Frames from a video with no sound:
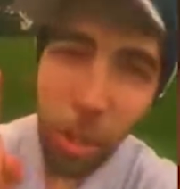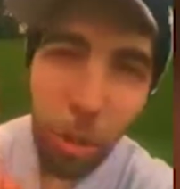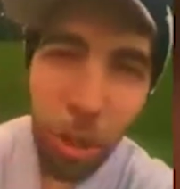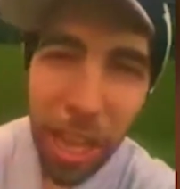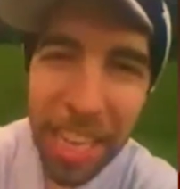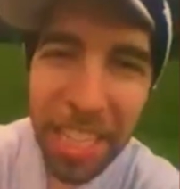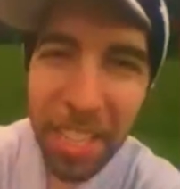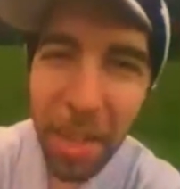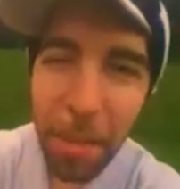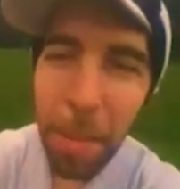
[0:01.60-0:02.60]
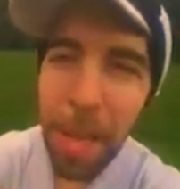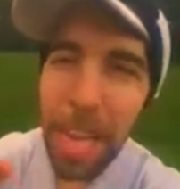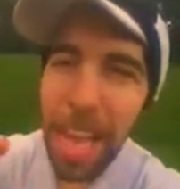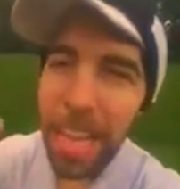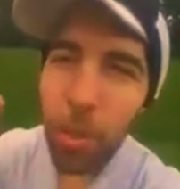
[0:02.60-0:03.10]
Today's tip
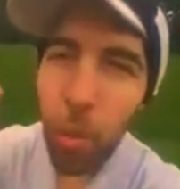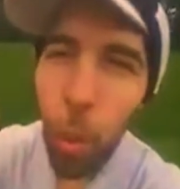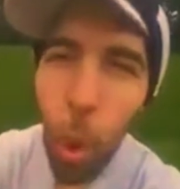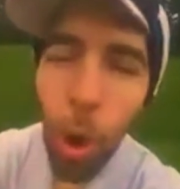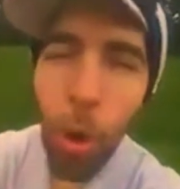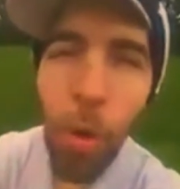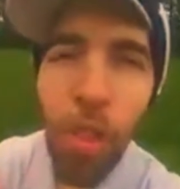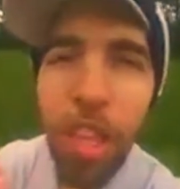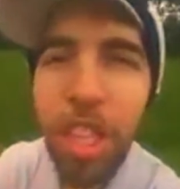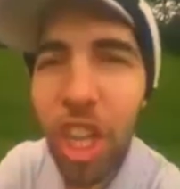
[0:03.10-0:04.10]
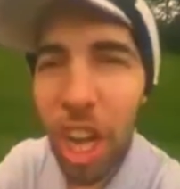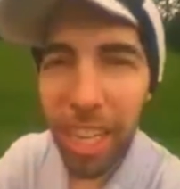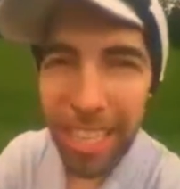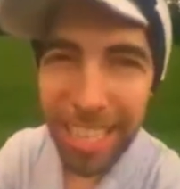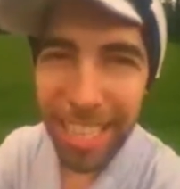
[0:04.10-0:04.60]
is work with
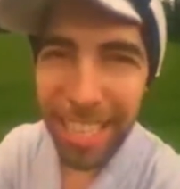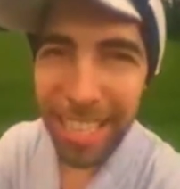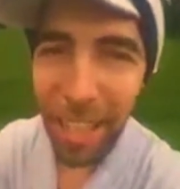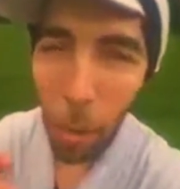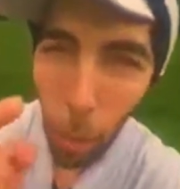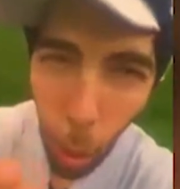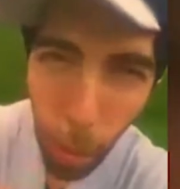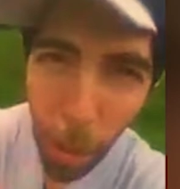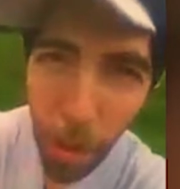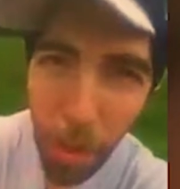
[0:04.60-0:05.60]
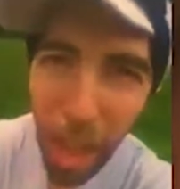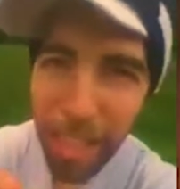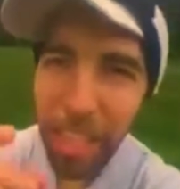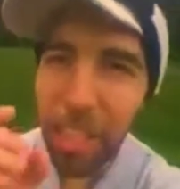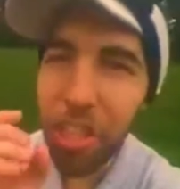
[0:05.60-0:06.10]
chunks. More about
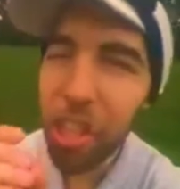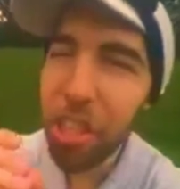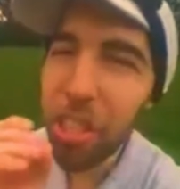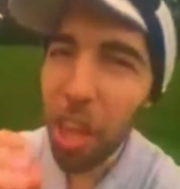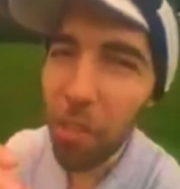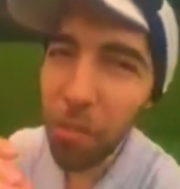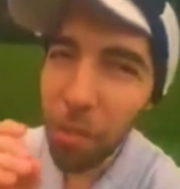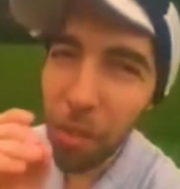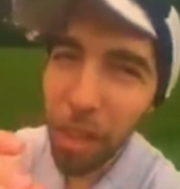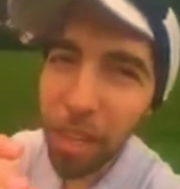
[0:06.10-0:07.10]
that just after the